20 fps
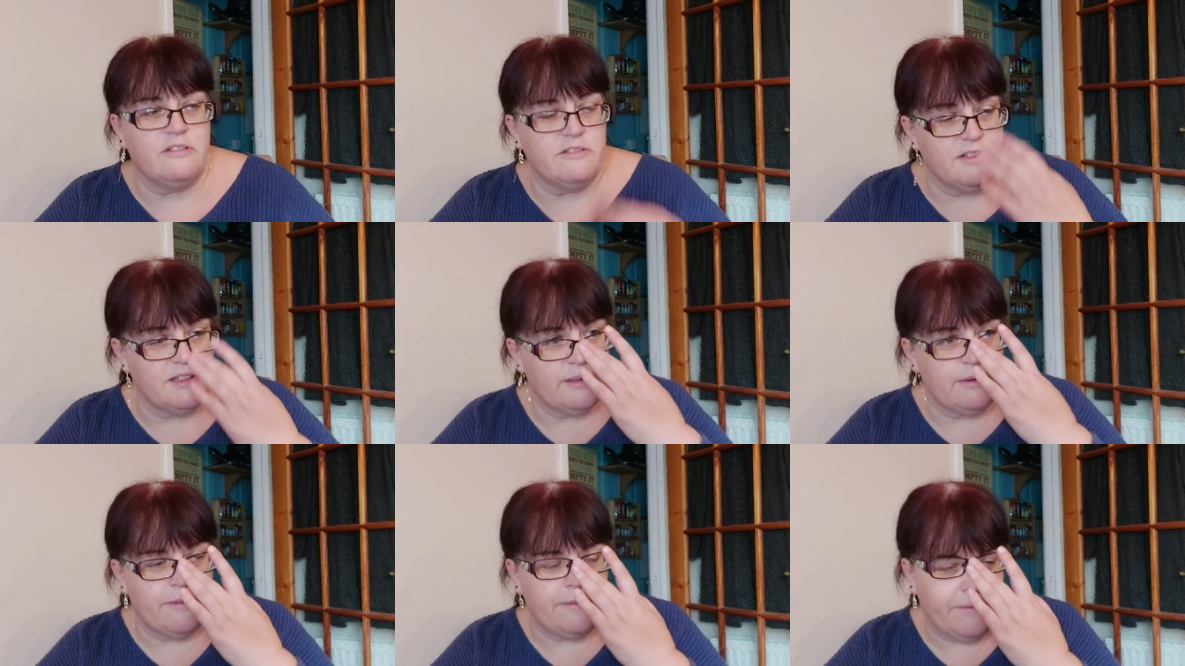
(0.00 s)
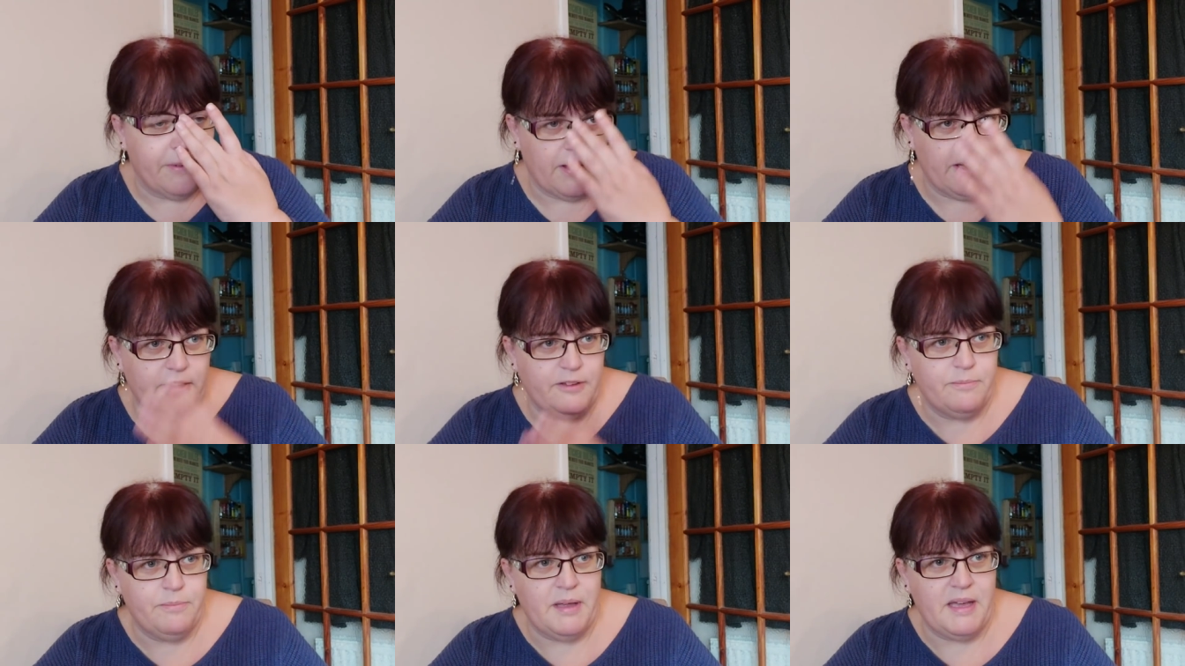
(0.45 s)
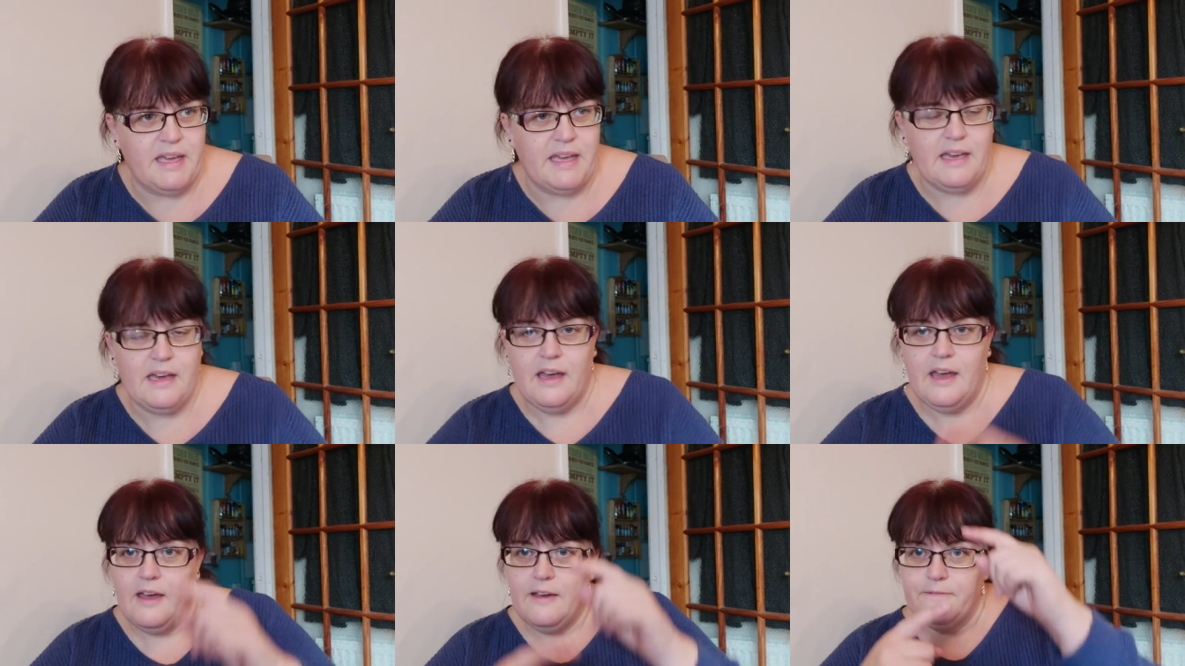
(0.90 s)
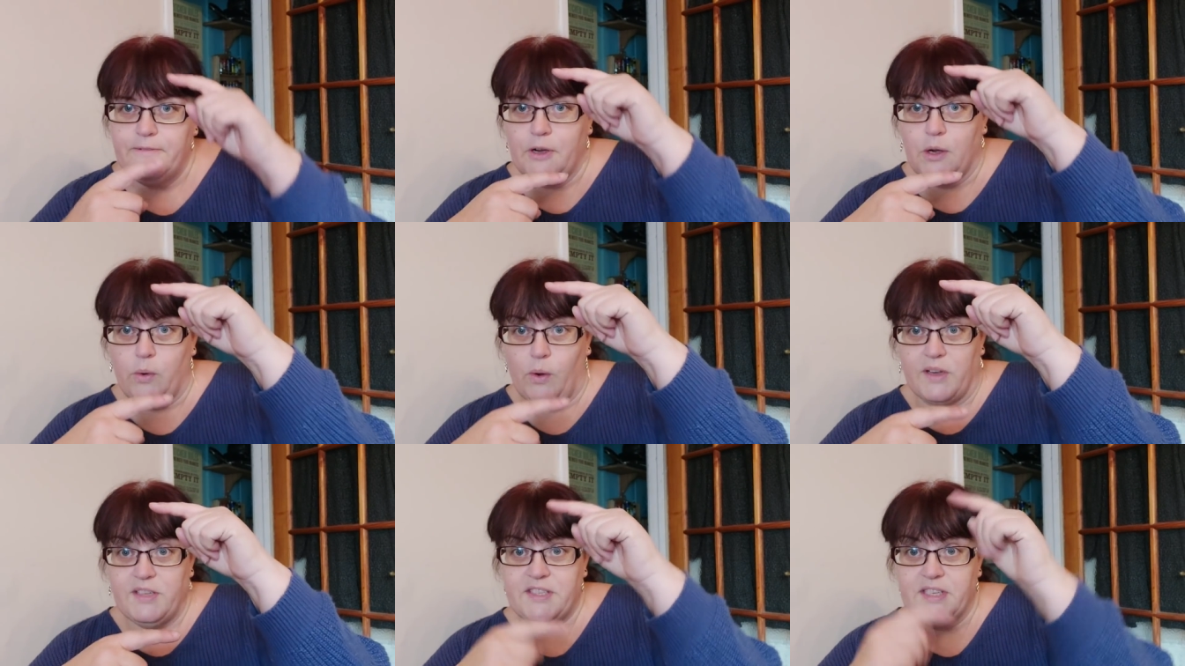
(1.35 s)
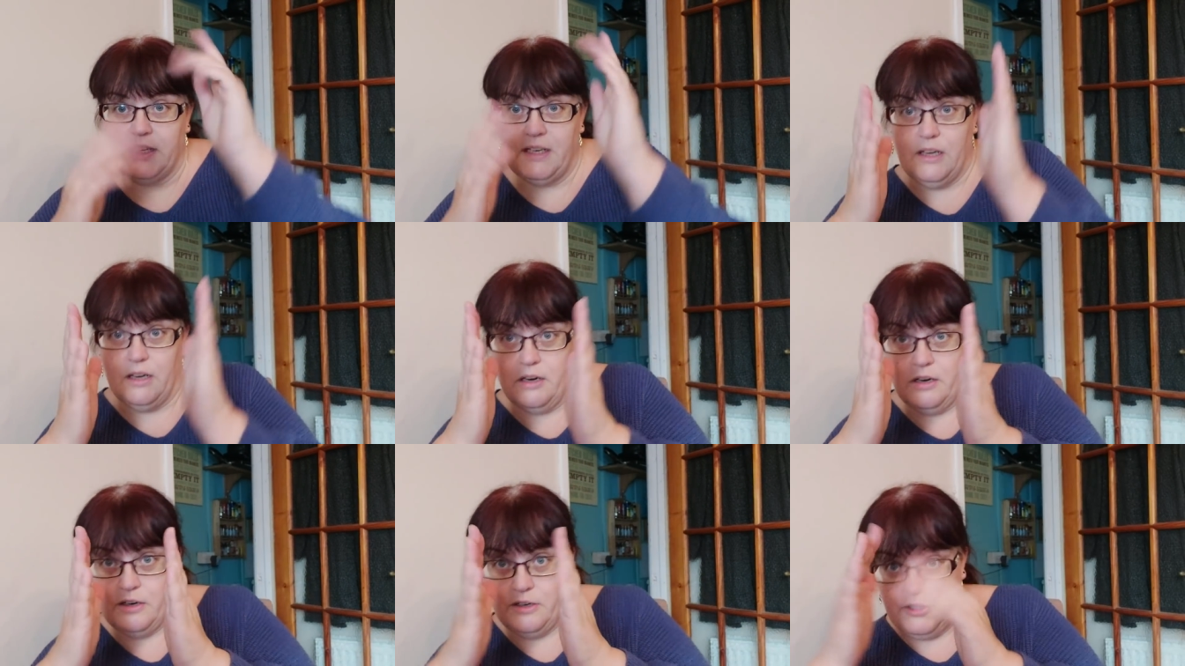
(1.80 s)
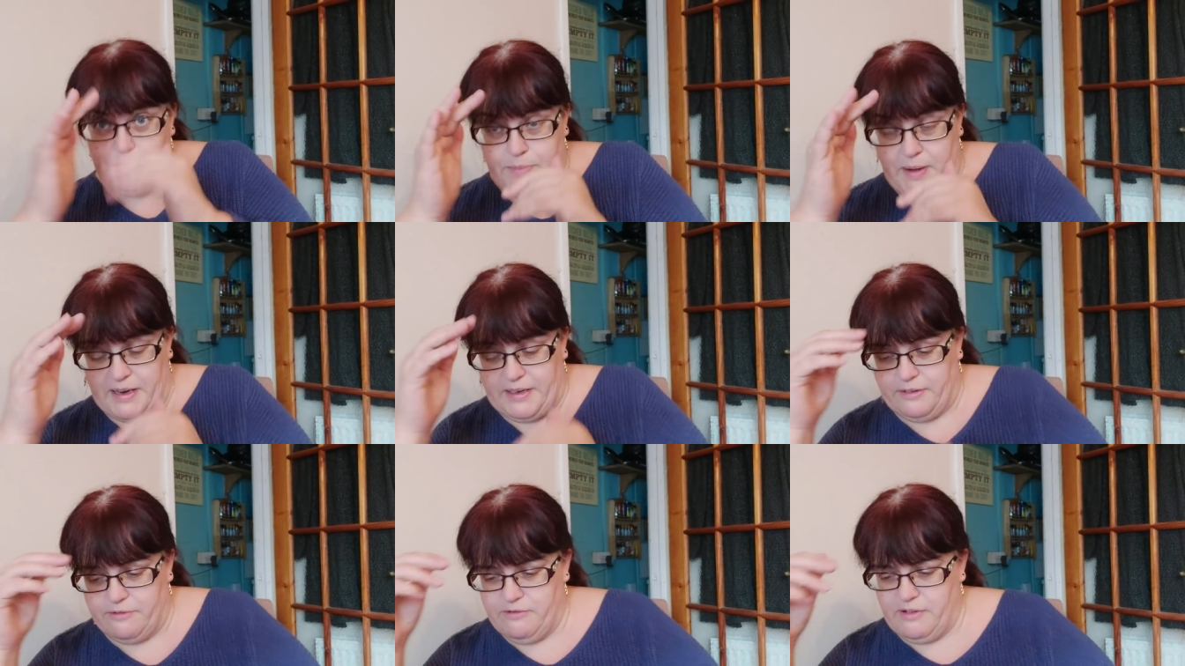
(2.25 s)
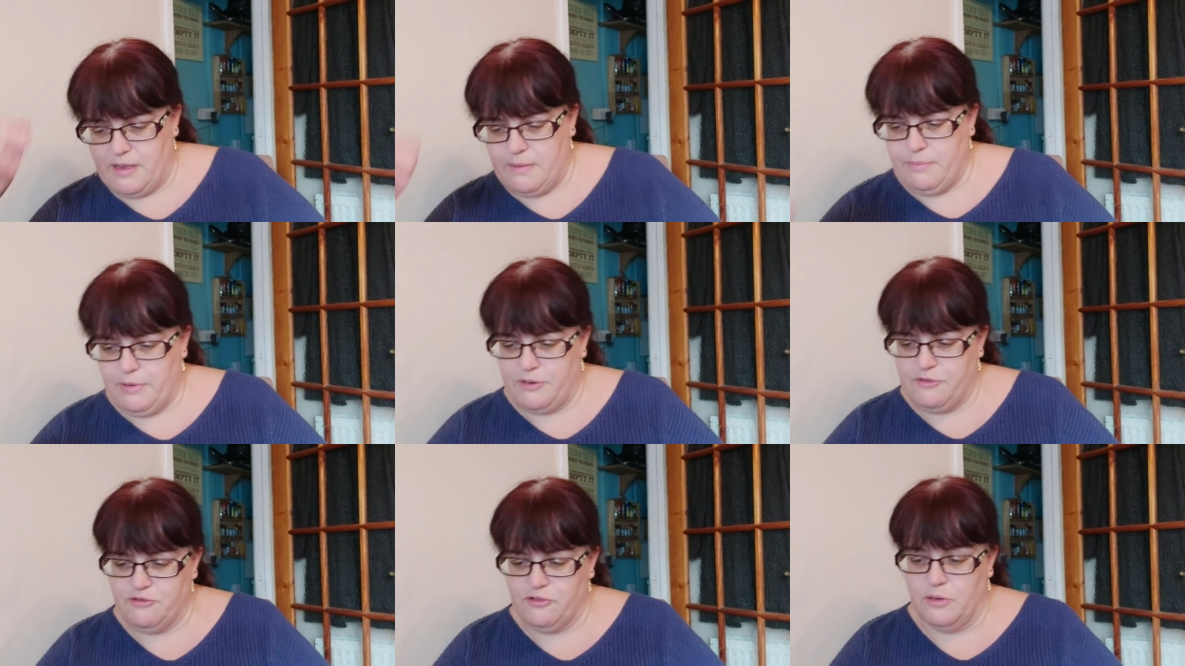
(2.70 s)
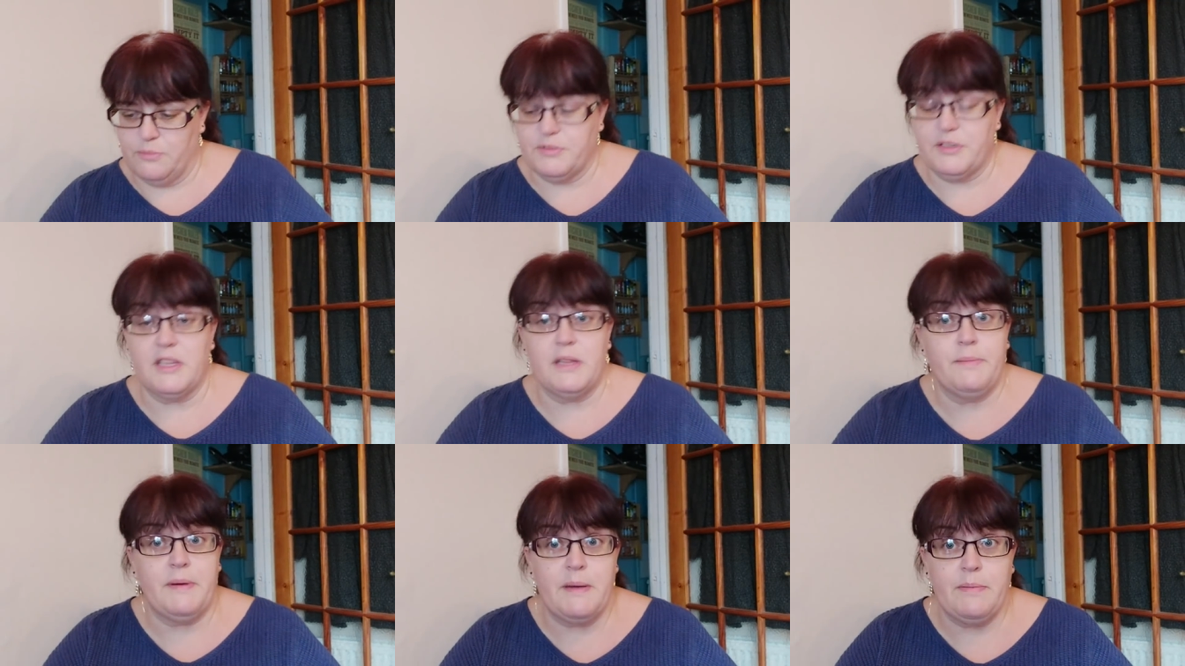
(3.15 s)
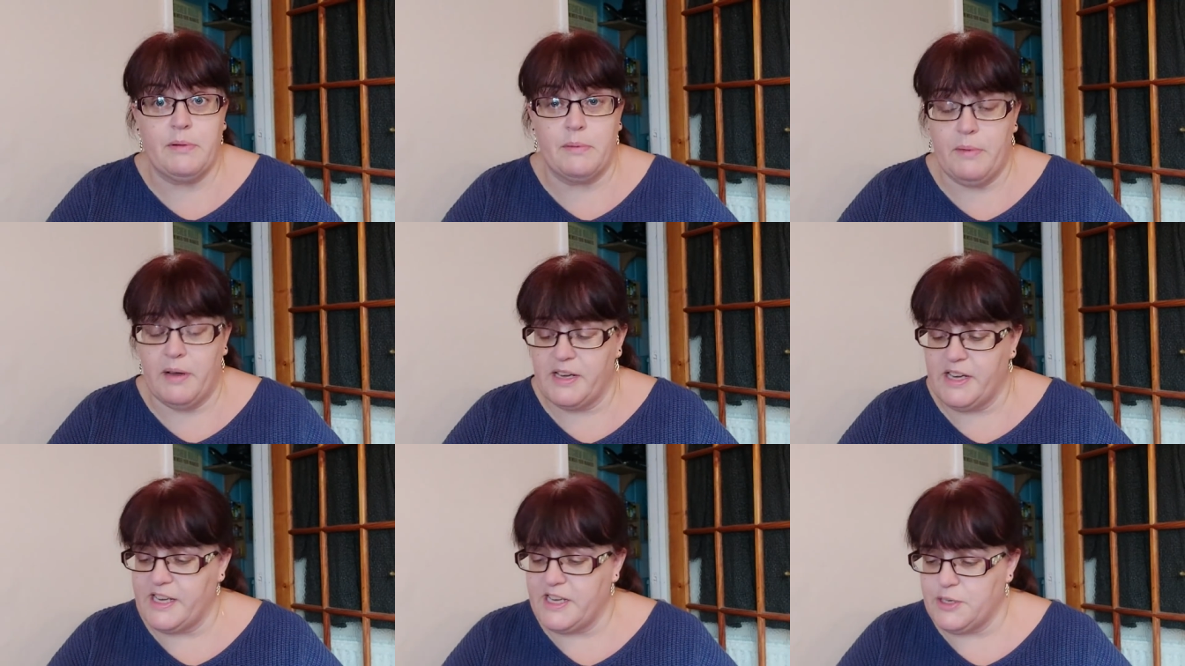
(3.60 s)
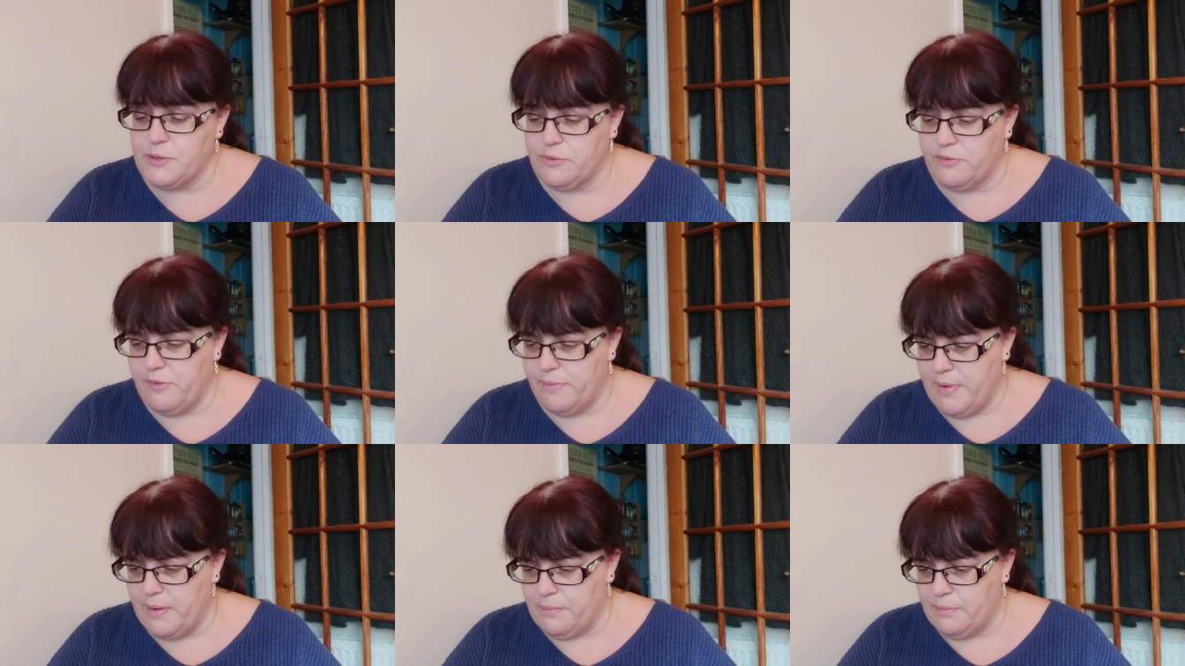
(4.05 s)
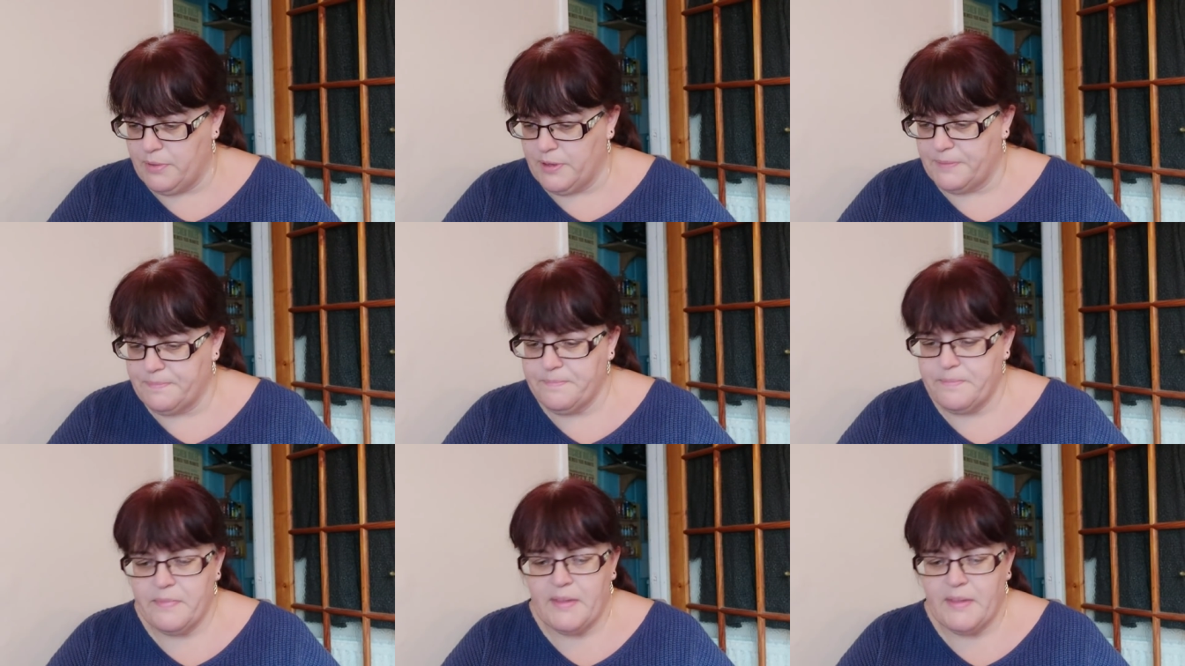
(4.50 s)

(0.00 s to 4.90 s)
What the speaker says: I think they were 5p for quite a large bag of rainbow drops. Other people my age will remember.